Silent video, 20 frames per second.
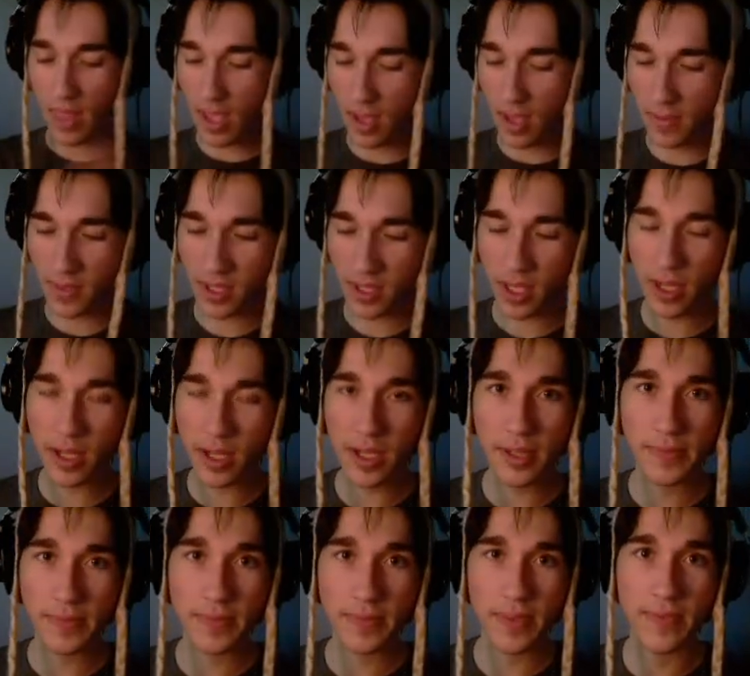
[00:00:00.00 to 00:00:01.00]
I'm
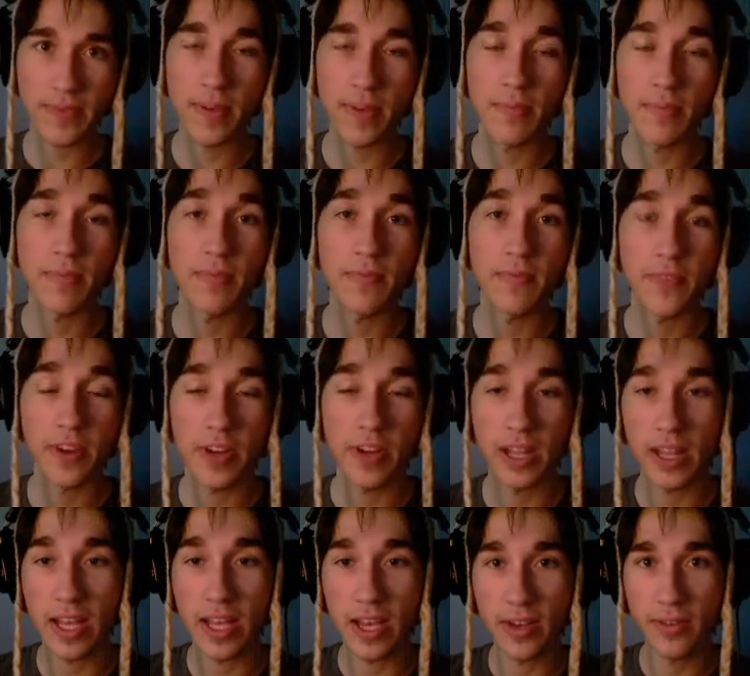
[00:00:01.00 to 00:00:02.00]
sorry if I'm very
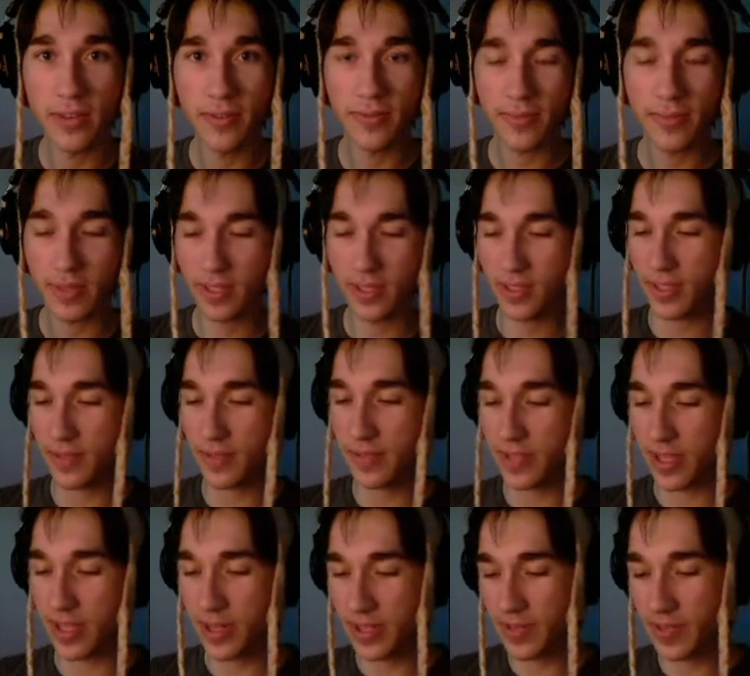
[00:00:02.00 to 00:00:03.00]
loud when stuff
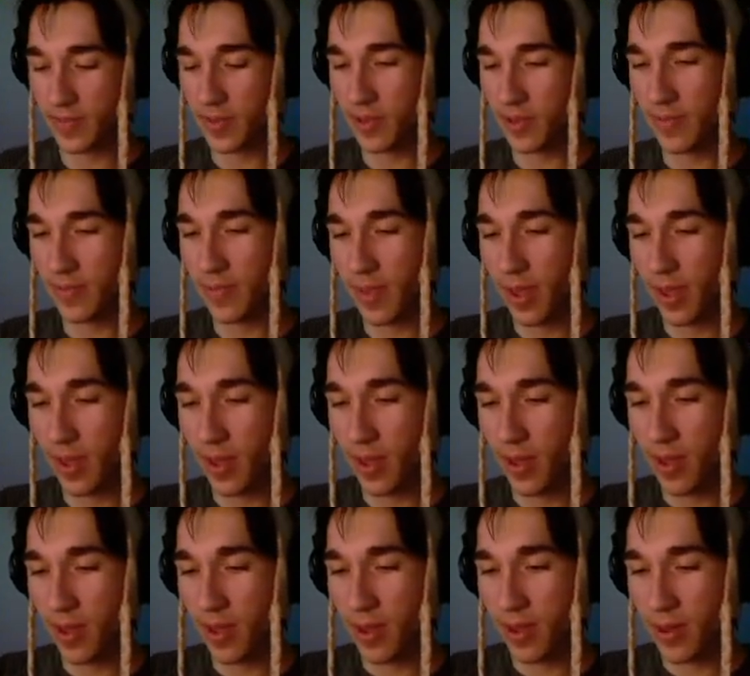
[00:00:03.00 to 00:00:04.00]
scares me.
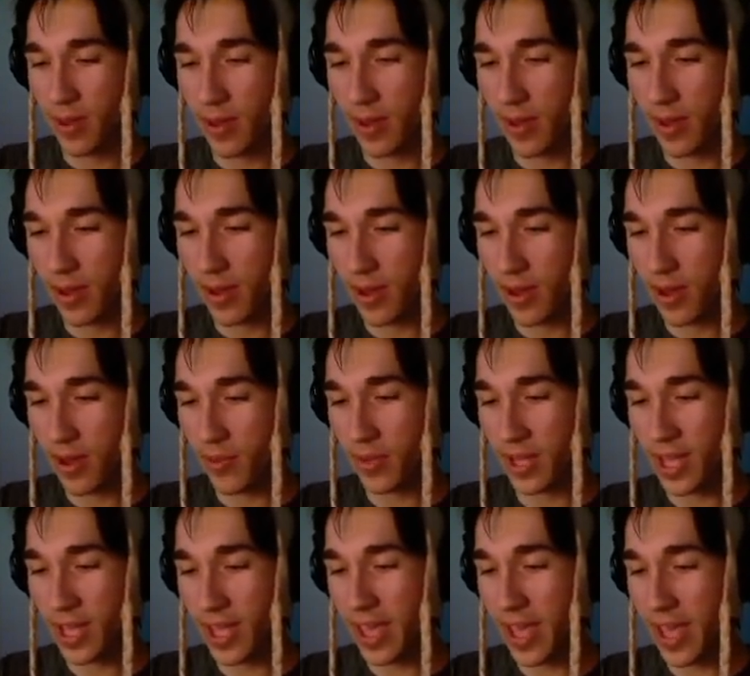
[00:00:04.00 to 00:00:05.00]
Uh, when
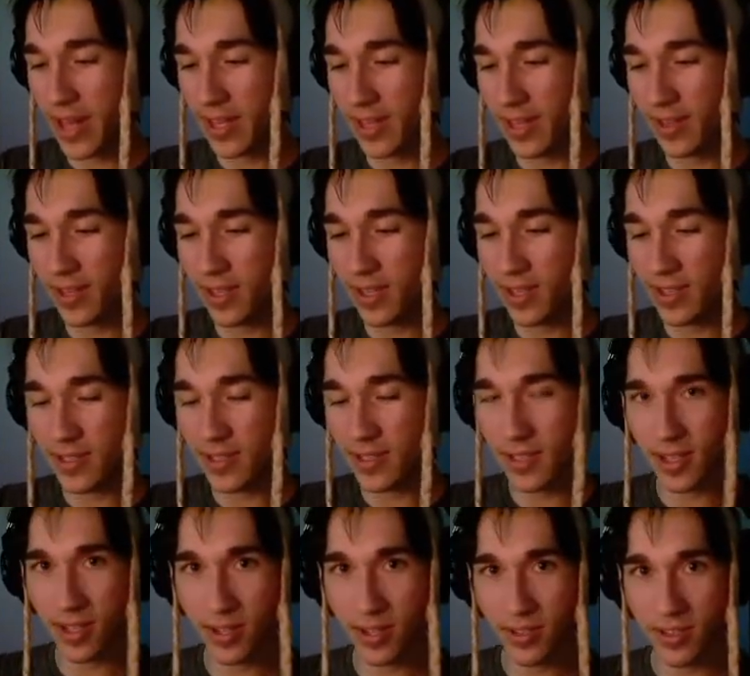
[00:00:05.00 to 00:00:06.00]
I edit these,
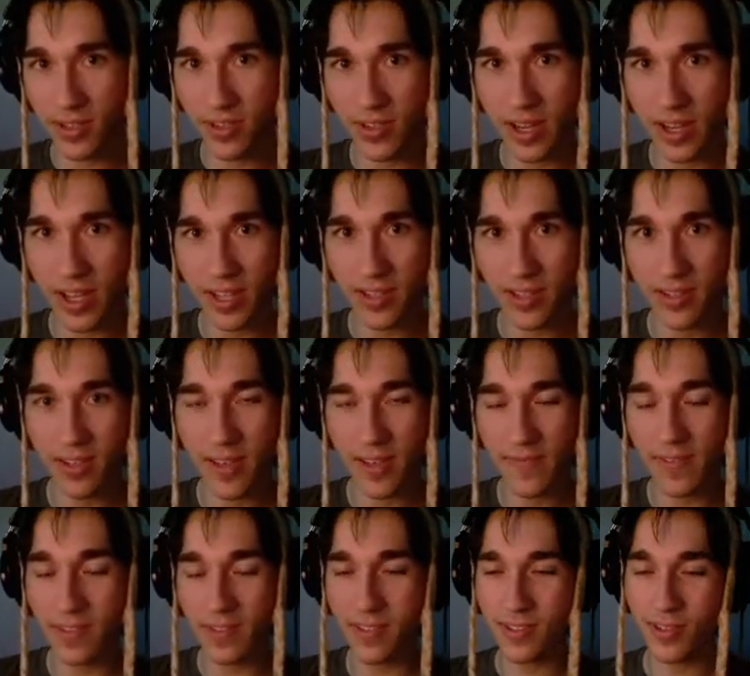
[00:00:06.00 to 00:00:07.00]
I'll try and, if
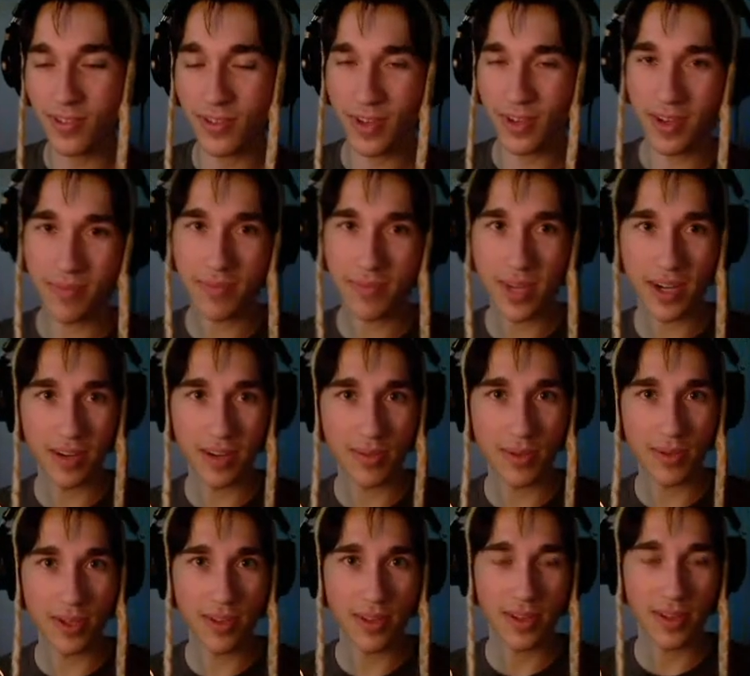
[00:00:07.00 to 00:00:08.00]
it's too
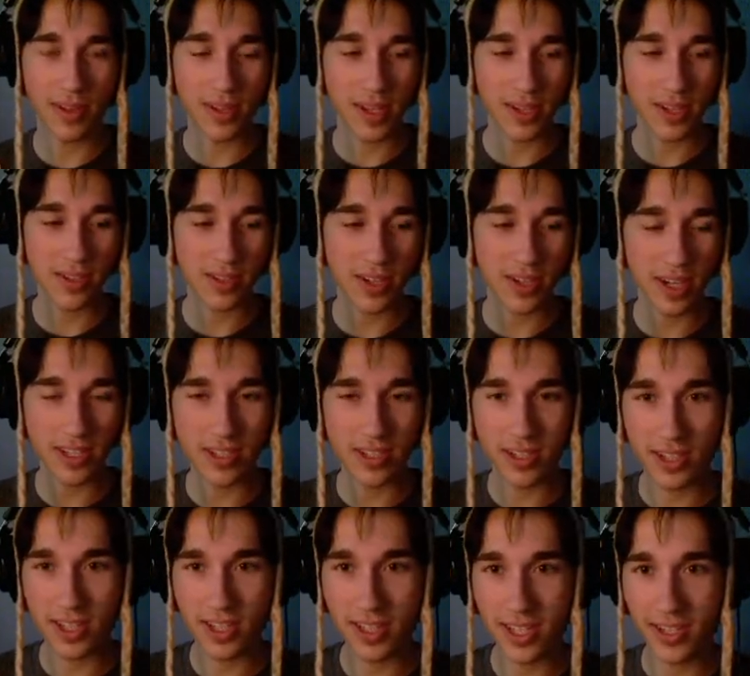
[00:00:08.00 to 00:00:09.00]
unbearable, I'll try and
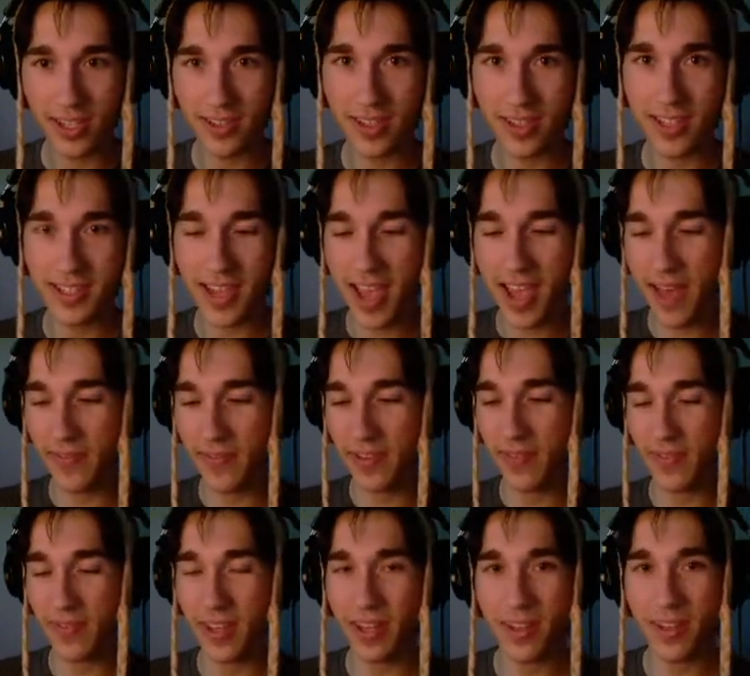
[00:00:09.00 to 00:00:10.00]
turn it down because I have it
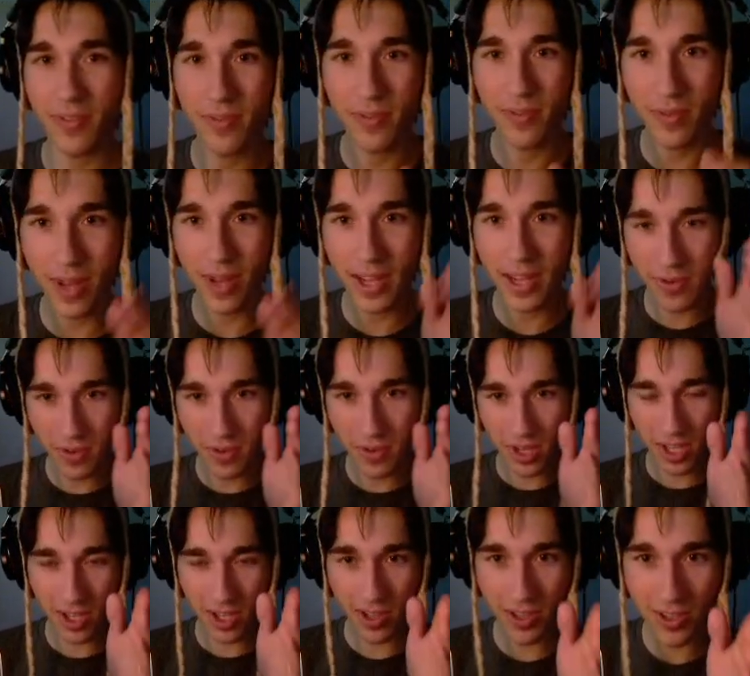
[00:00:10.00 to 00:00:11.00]
of getting, I get
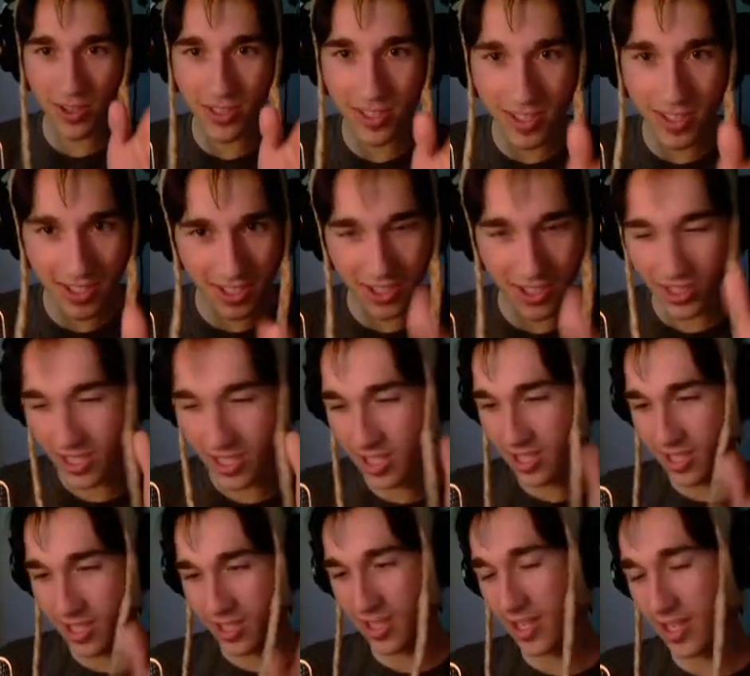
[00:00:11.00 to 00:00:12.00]
really close to the screen
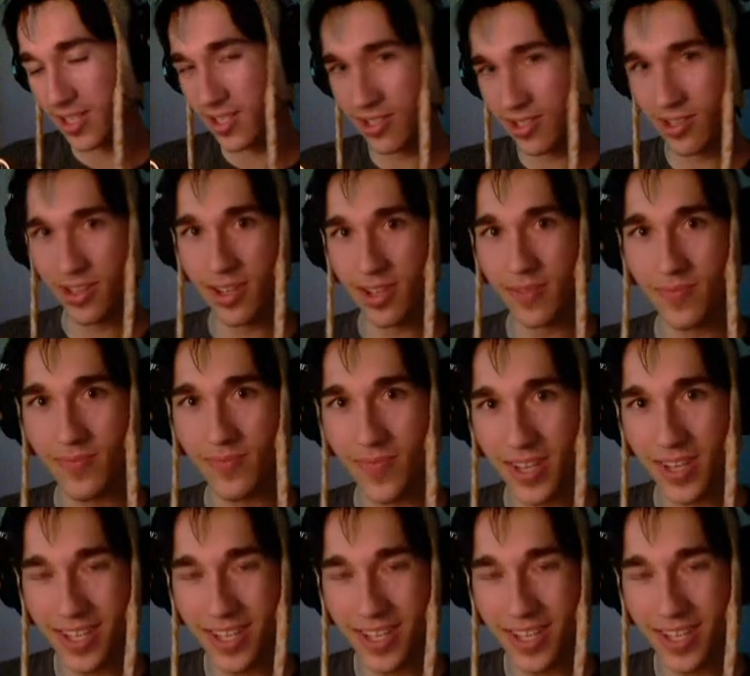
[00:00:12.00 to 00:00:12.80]
and then I scream.